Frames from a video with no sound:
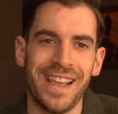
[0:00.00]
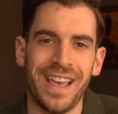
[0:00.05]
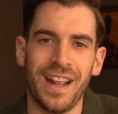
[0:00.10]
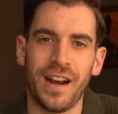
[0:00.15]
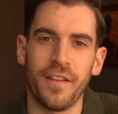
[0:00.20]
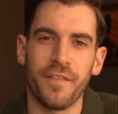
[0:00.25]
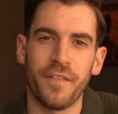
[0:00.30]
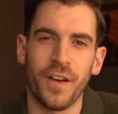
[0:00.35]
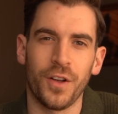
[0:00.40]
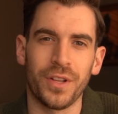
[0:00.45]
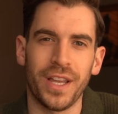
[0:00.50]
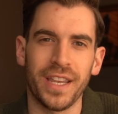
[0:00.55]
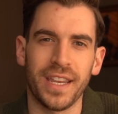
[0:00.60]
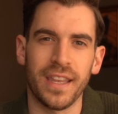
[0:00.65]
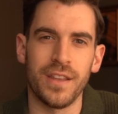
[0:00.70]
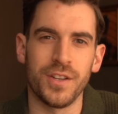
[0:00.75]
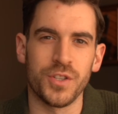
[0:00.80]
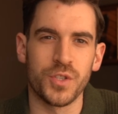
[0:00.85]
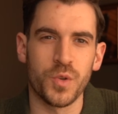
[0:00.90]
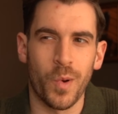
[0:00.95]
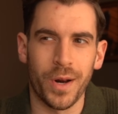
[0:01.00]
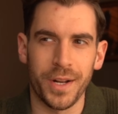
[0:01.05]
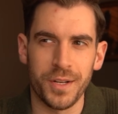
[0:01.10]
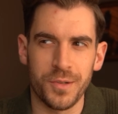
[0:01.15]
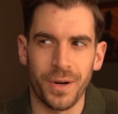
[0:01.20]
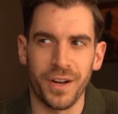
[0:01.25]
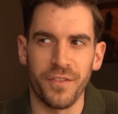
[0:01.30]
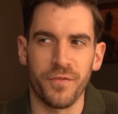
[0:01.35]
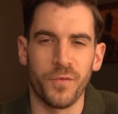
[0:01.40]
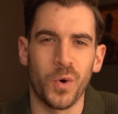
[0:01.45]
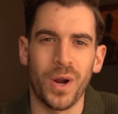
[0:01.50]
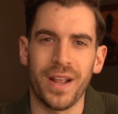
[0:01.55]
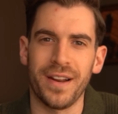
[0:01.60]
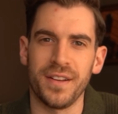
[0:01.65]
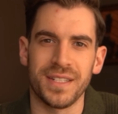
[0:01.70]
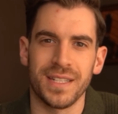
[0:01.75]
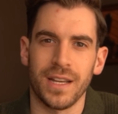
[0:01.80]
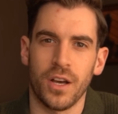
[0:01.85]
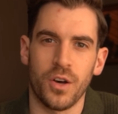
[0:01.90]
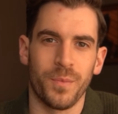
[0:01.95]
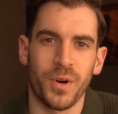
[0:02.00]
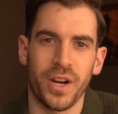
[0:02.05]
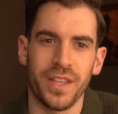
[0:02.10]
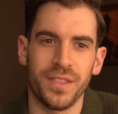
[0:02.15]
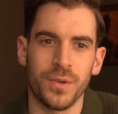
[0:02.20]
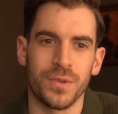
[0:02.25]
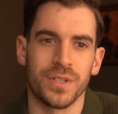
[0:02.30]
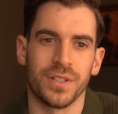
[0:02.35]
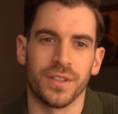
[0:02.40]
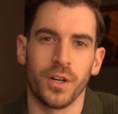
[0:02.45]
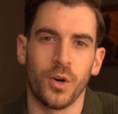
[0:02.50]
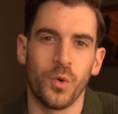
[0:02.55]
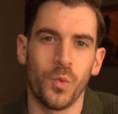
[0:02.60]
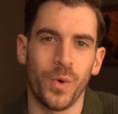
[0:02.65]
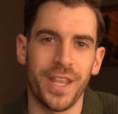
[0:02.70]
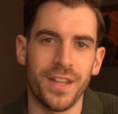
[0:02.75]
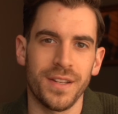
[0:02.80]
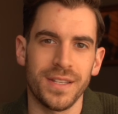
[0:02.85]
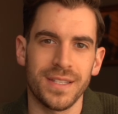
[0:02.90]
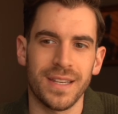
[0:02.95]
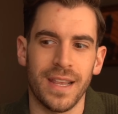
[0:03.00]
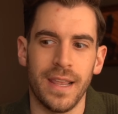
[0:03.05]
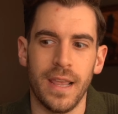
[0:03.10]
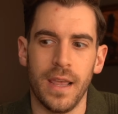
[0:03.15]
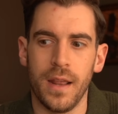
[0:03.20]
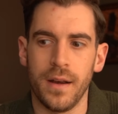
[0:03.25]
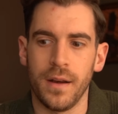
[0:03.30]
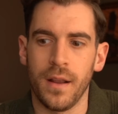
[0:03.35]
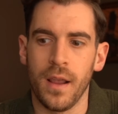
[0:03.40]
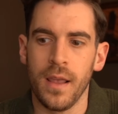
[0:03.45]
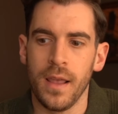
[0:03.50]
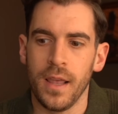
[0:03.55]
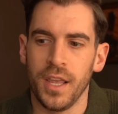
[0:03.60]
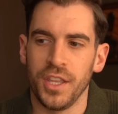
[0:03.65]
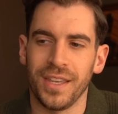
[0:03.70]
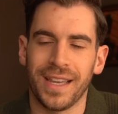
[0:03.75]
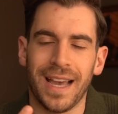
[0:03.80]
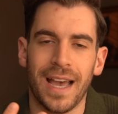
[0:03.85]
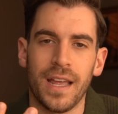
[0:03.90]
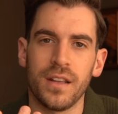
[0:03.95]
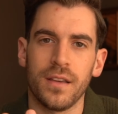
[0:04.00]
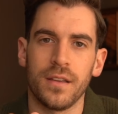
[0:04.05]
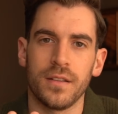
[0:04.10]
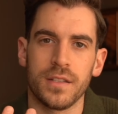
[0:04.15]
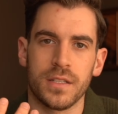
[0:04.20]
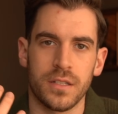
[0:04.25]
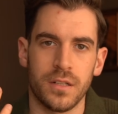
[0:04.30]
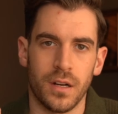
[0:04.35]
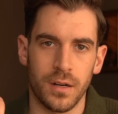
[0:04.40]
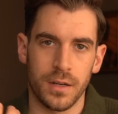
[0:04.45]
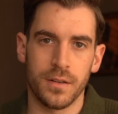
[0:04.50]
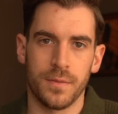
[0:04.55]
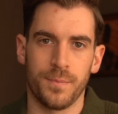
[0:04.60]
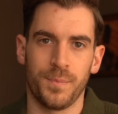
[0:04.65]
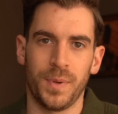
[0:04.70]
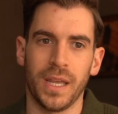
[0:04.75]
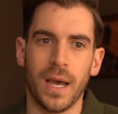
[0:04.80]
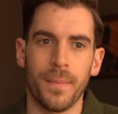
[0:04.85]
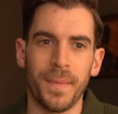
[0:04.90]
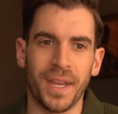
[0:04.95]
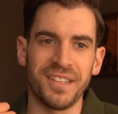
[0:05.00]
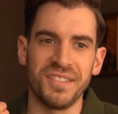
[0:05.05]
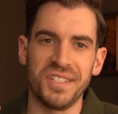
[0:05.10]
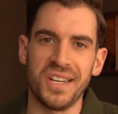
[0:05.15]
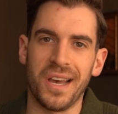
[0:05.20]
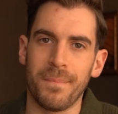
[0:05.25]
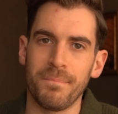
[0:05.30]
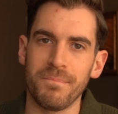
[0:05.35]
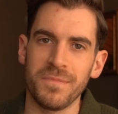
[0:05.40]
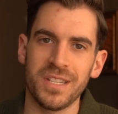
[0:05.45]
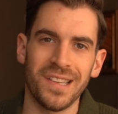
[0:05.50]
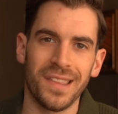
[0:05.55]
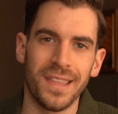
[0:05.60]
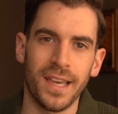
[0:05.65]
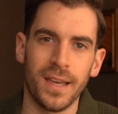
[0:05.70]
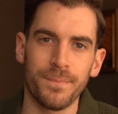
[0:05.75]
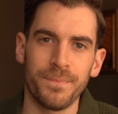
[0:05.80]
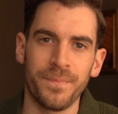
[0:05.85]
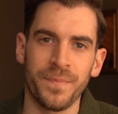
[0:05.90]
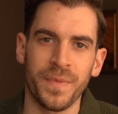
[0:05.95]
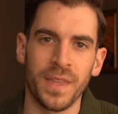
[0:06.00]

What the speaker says: and I felt like in 2024 I didn't celebrate those little wins, and you kind of start becoming numb to them,